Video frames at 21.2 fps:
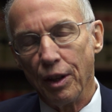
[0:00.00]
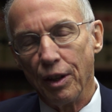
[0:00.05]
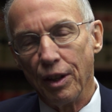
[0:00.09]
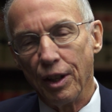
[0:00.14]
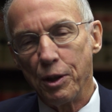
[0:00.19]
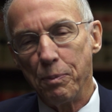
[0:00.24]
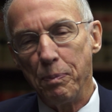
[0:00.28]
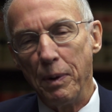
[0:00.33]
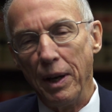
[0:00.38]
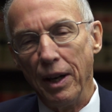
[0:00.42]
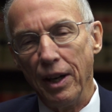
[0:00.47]

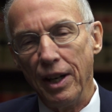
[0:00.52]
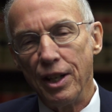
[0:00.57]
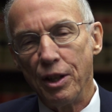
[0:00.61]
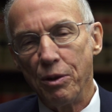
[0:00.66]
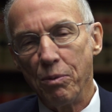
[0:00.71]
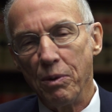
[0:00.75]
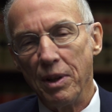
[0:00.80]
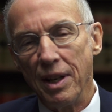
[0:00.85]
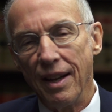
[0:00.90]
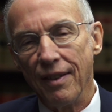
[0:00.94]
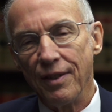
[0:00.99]

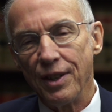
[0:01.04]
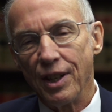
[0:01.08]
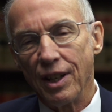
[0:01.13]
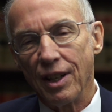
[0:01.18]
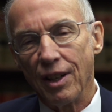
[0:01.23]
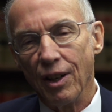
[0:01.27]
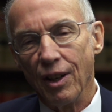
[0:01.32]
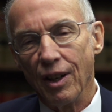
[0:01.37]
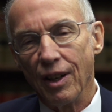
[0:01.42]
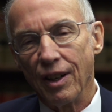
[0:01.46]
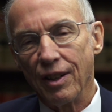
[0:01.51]
experience we have as a
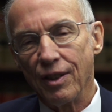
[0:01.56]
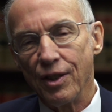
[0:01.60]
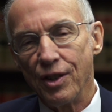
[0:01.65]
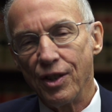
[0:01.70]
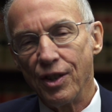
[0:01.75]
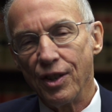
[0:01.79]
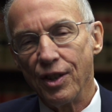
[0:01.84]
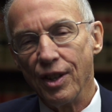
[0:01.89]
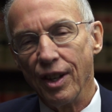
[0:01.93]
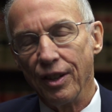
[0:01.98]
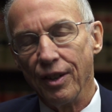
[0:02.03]
clerk
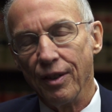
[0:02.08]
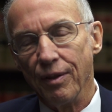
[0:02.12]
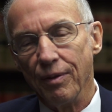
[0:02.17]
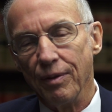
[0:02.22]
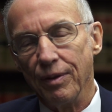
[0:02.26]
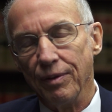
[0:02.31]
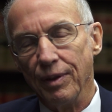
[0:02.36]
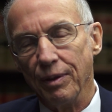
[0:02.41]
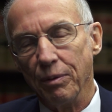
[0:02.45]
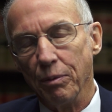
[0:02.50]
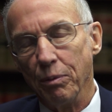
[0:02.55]

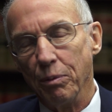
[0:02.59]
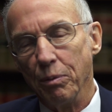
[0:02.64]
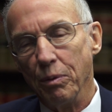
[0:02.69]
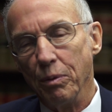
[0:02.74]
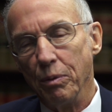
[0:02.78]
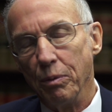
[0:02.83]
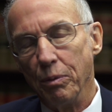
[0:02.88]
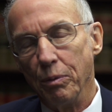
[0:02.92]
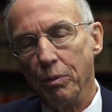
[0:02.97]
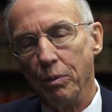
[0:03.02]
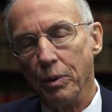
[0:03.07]

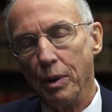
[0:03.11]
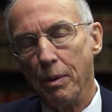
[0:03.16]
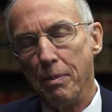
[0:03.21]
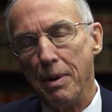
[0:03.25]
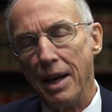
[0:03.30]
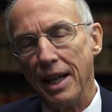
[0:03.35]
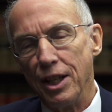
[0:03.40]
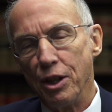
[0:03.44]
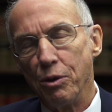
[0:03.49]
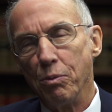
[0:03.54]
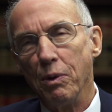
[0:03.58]

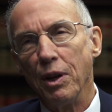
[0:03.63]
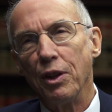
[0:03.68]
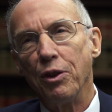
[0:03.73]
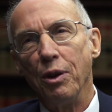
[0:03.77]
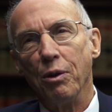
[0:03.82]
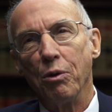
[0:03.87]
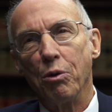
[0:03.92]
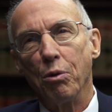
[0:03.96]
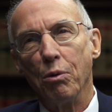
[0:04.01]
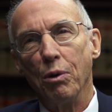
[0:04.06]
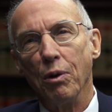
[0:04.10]
remains with
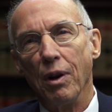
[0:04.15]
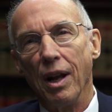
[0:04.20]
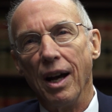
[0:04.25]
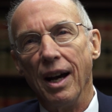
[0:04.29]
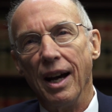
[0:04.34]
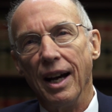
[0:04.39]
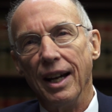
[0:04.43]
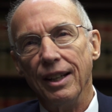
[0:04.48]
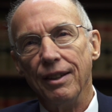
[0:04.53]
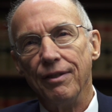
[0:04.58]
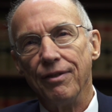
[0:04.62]
you through
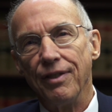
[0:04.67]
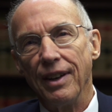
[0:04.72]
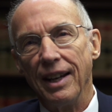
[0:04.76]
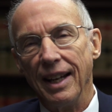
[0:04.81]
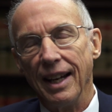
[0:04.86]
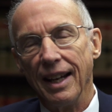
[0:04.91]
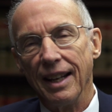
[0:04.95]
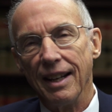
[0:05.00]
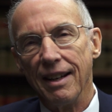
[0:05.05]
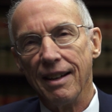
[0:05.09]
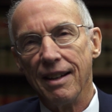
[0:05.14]
life,
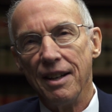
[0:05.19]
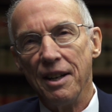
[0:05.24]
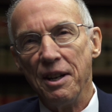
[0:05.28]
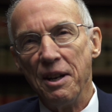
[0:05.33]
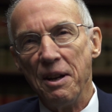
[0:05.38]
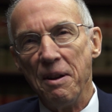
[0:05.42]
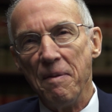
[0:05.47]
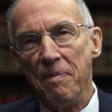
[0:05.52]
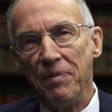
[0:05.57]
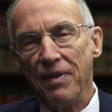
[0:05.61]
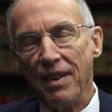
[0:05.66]
and
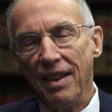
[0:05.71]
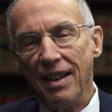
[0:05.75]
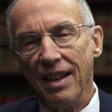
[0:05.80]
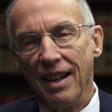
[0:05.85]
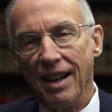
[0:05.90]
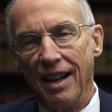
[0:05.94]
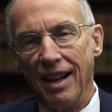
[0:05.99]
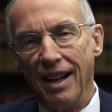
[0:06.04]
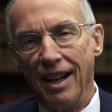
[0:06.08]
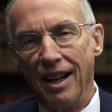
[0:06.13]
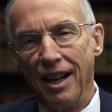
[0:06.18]

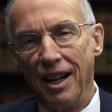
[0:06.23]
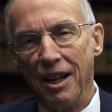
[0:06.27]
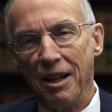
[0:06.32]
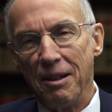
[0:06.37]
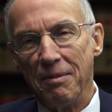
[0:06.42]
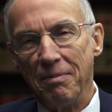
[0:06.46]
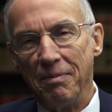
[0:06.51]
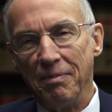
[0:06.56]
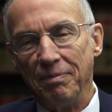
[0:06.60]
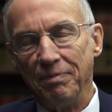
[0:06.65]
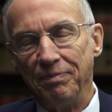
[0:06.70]

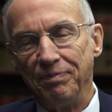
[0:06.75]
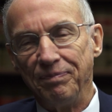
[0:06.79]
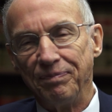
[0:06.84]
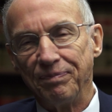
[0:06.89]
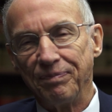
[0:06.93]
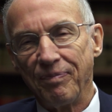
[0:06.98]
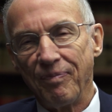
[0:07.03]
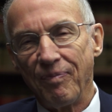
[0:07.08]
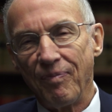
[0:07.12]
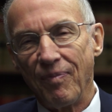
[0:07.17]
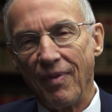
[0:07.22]

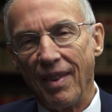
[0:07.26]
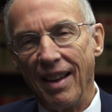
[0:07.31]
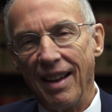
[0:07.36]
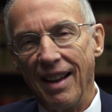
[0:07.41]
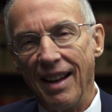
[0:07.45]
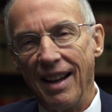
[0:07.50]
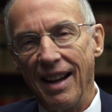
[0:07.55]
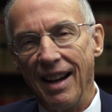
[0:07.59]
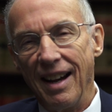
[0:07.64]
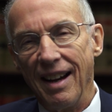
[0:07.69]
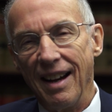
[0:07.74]

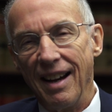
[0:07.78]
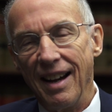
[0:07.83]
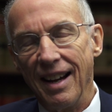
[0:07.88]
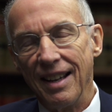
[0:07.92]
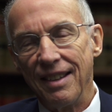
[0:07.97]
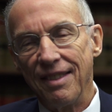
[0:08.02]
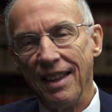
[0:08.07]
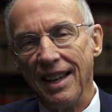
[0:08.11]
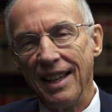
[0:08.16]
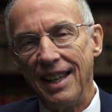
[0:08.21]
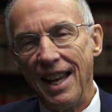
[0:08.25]

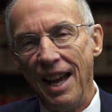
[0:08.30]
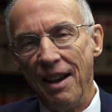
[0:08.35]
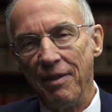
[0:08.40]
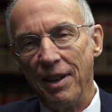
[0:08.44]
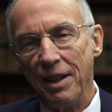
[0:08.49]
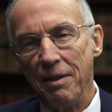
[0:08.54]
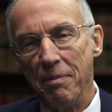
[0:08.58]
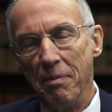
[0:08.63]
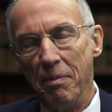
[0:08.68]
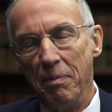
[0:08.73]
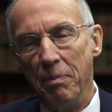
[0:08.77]
I think
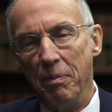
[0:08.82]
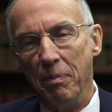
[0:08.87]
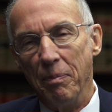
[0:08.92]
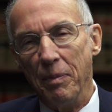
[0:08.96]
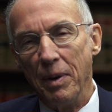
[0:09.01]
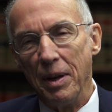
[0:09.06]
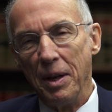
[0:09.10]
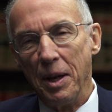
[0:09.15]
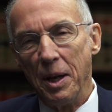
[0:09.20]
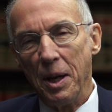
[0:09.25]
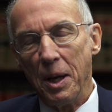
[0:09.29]
having
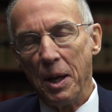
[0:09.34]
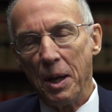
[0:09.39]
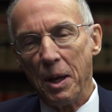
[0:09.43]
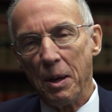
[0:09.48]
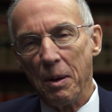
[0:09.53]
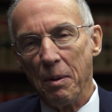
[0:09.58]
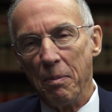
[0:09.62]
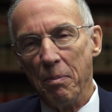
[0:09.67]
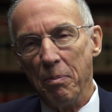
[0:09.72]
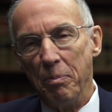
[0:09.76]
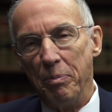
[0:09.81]

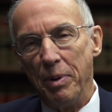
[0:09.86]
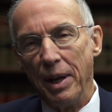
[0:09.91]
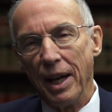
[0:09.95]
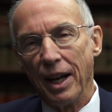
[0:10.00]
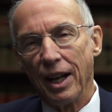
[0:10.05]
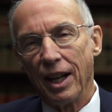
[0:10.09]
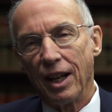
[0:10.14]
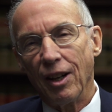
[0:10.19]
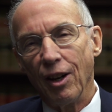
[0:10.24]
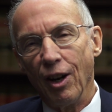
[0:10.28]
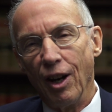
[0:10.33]

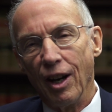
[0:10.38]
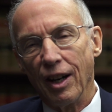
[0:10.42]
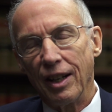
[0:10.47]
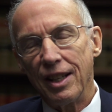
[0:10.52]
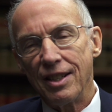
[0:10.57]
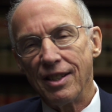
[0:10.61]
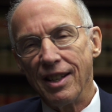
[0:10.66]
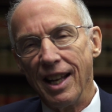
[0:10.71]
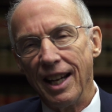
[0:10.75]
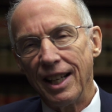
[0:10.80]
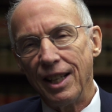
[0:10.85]
been a clerk,
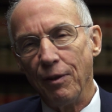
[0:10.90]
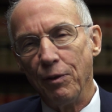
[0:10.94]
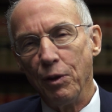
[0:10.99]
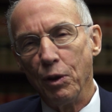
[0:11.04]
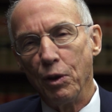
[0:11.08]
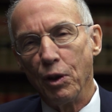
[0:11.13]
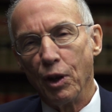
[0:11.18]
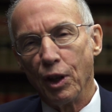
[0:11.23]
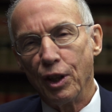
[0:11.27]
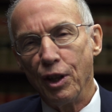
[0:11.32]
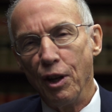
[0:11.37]
it's like if
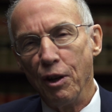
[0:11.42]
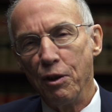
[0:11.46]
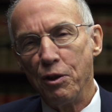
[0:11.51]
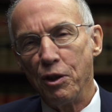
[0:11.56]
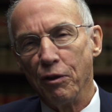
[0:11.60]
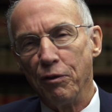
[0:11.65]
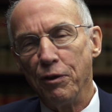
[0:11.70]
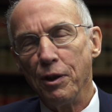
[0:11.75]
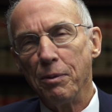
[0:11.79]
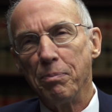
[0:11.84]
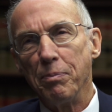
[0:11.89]
you're going to coach
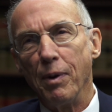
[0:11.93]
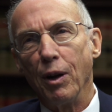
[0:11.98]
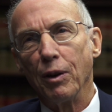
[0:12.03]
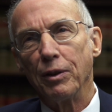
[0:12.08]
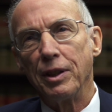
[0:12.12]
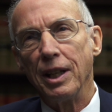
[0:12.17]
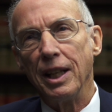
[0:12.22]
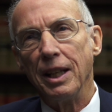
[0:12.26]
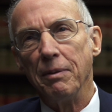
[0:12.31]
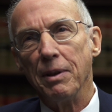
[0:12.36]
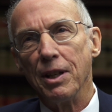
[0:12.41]
a football
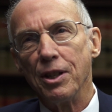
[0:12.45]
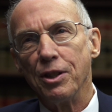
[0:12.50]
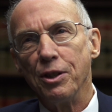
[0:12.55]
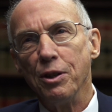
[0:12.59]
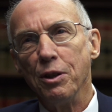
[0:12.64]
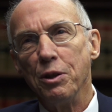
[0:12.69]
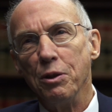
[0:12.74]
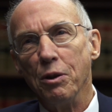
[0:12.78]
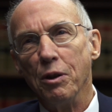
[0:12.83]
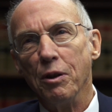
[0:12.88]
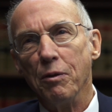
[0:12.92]
team, it's
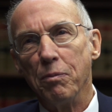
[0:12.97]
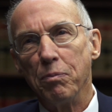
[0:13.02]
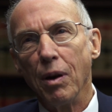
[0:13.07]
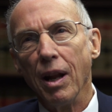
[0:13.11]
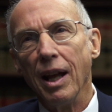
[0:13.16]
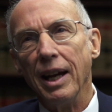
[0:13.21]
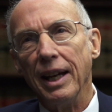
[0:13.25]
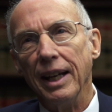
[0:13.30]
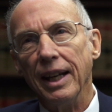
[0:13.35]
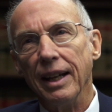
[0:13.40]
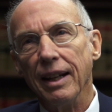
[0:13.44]
good to have
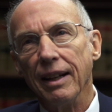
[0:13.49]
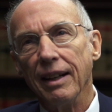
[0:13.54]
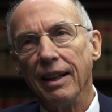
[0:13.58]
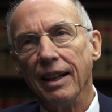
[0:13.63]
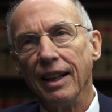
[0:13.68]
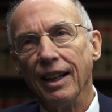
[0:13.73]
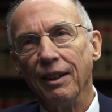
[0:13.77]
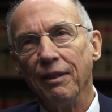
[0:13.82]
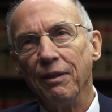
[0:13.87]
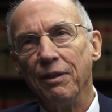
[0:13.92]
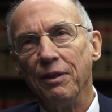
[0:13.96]
played,
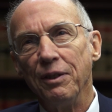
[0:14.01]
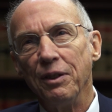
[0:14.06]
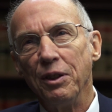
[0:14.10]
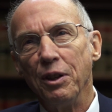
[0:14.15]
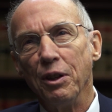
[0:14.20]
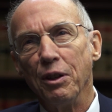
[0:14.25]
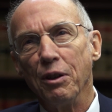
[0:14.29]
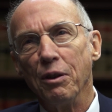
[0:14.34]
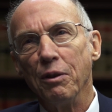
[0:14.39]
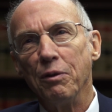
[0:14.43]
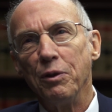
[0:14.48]
and if
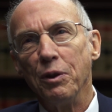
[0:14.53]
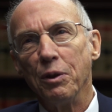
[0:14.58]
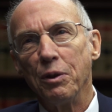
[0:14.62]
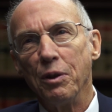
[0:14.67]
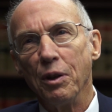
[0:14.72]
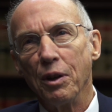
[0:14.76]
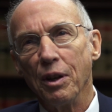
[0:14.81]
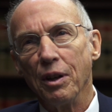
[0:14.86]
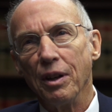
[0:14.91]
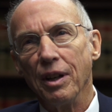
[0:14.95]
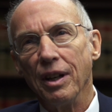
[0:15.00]
you're
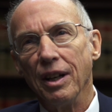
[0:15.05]
going